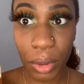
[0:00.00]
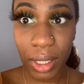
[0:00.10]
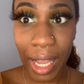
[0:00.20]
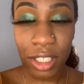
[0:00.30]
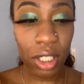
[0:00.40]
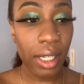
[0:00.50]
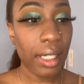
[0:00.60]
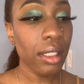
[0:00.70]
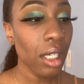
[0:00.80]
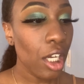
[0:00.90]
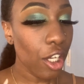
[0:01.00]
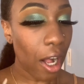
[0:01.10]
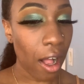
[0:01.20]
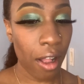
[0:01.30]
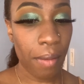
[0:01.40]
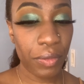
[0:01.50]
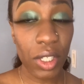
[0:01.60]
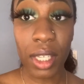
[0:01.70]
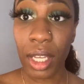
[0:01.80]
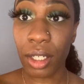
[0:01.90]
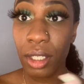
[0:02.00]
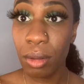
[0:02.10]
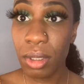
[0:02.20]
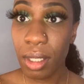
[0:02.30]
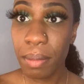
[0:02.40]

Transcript: lash line, you can get a Q-tip,